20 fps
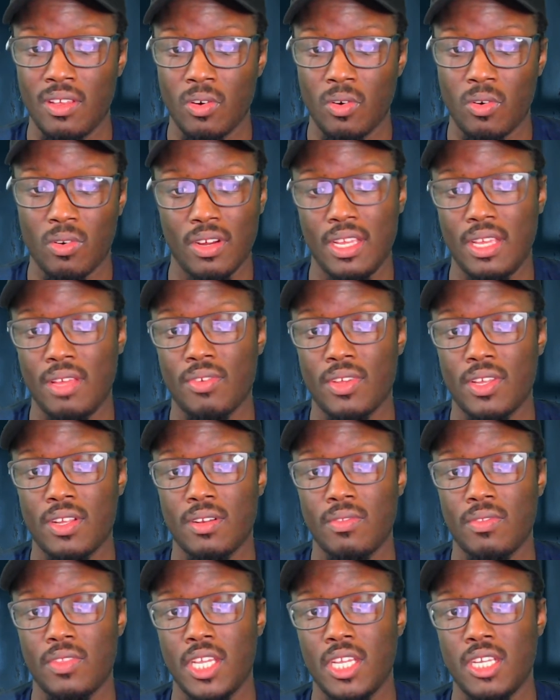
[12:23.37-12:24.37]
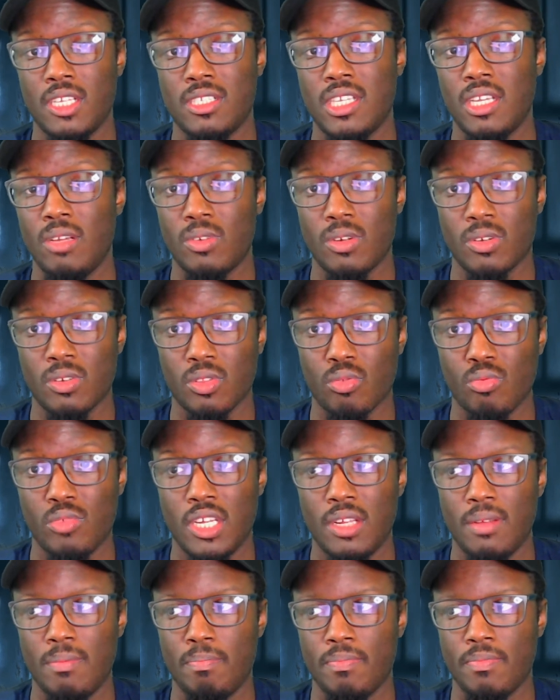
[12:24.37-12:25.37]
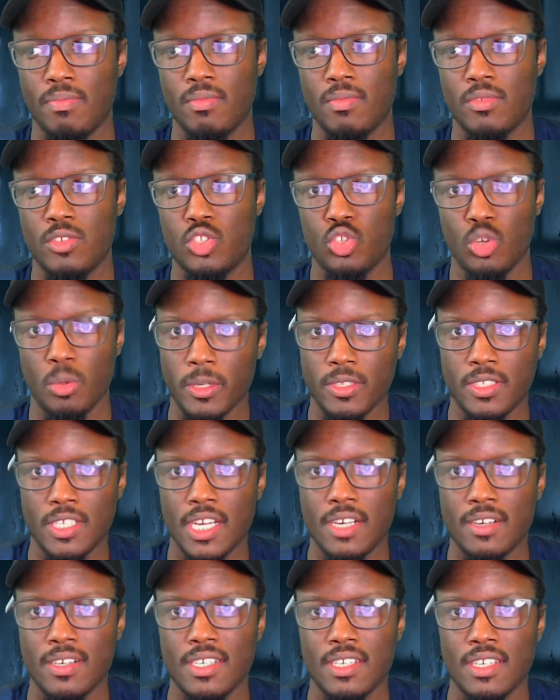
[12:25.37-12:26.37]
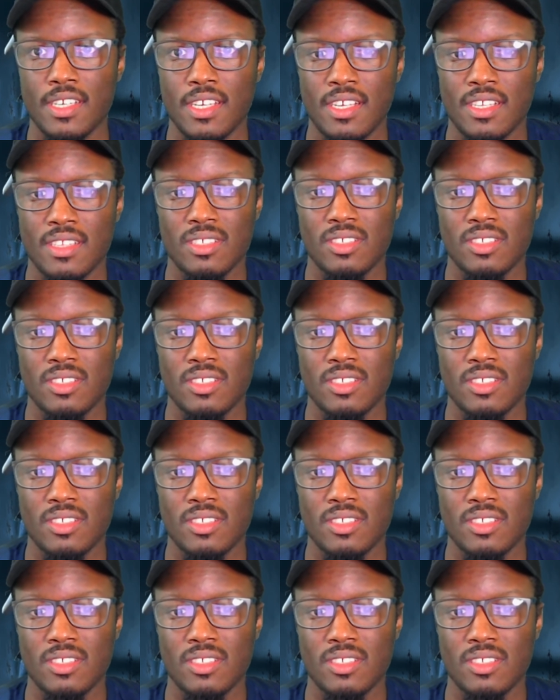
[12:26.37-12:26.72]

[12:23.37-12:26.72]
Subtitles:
or even the T103 Super Tyrant.